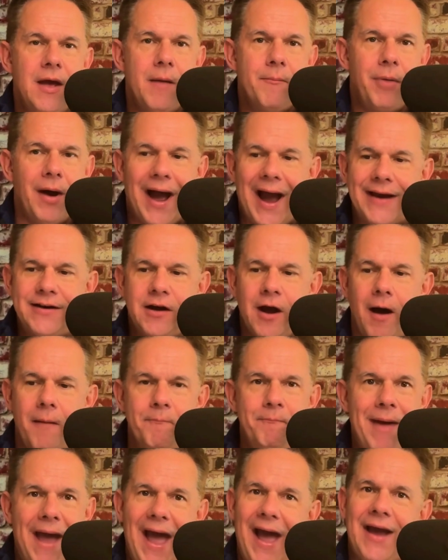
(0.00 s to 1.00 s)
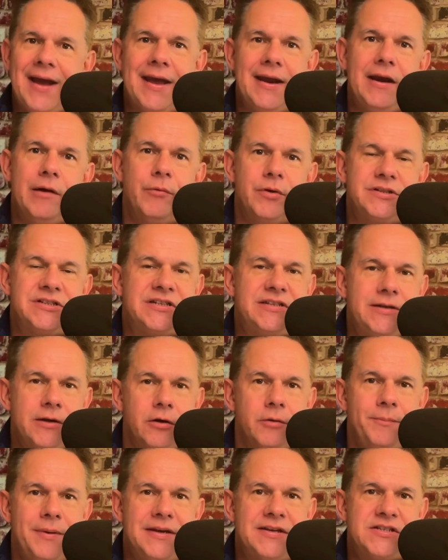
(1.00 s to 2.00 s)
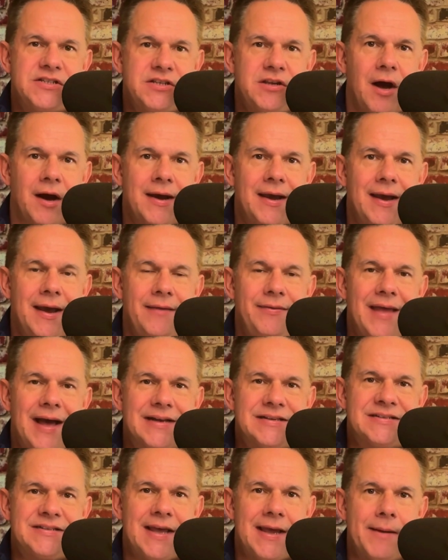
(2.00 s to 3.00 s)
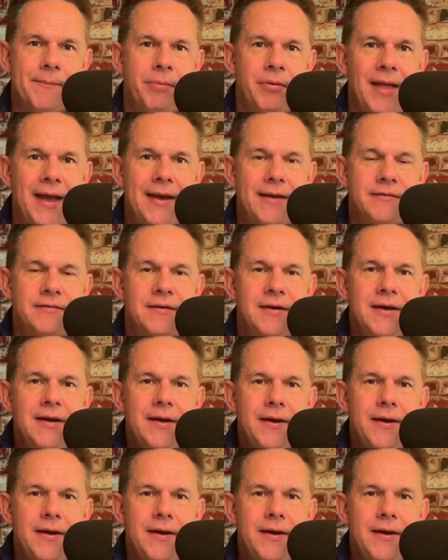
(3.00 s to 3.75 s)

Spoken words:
but I'd come back and it would still be stuck in that same place.